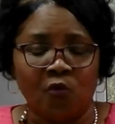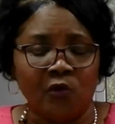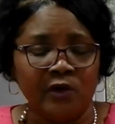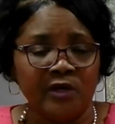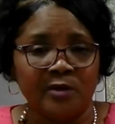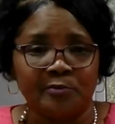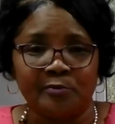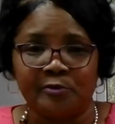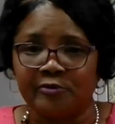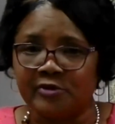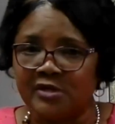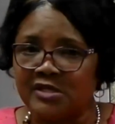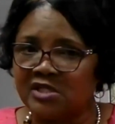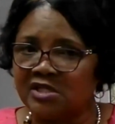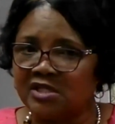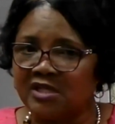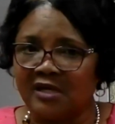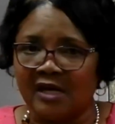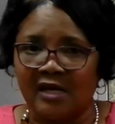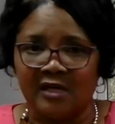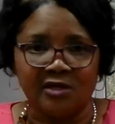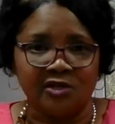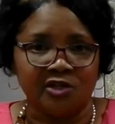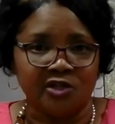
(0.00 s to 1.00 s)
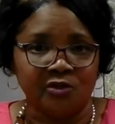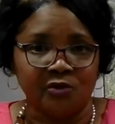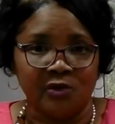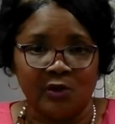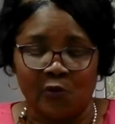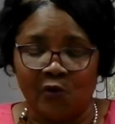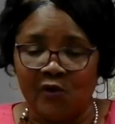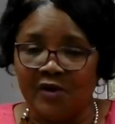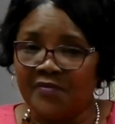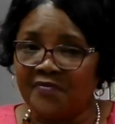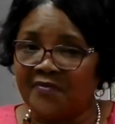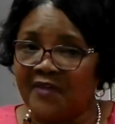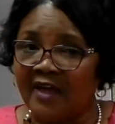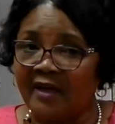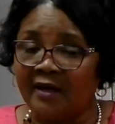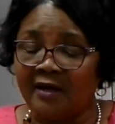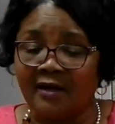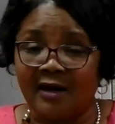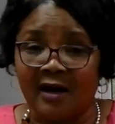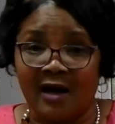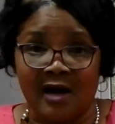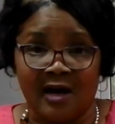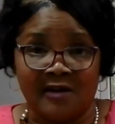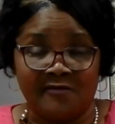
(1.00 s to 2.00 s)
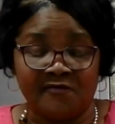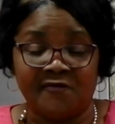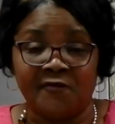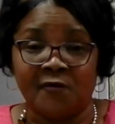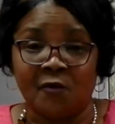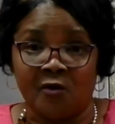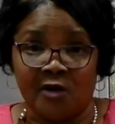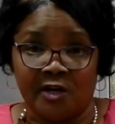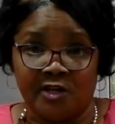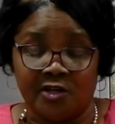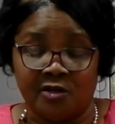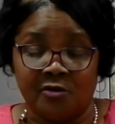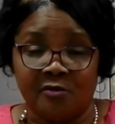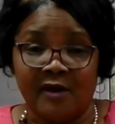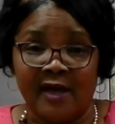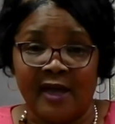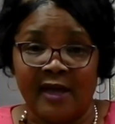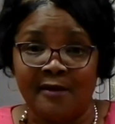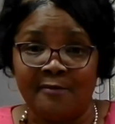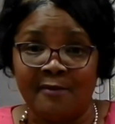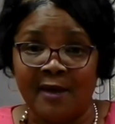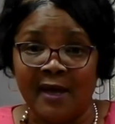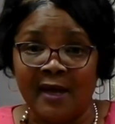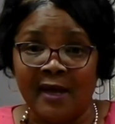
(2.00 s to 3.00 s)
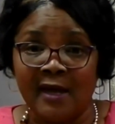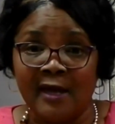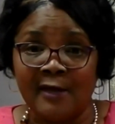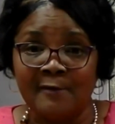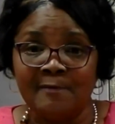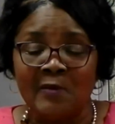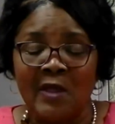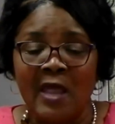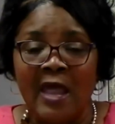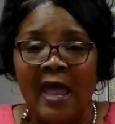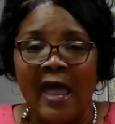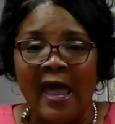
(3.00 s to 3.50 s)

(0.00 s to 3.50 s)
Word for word: We appreciate you and we thank God for you. Amen.